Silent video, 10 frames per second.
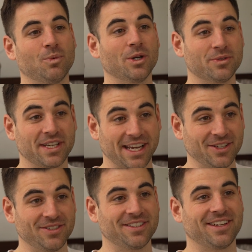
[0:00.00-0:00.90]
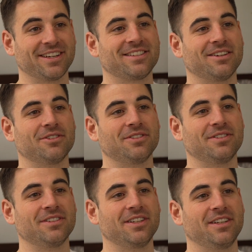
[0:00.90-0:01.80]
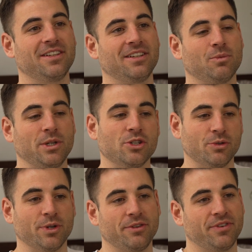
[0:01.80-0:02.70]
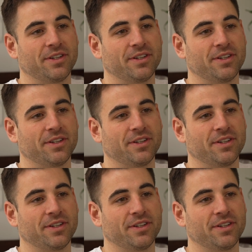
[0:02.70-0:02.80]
will take you to the next level. And we do really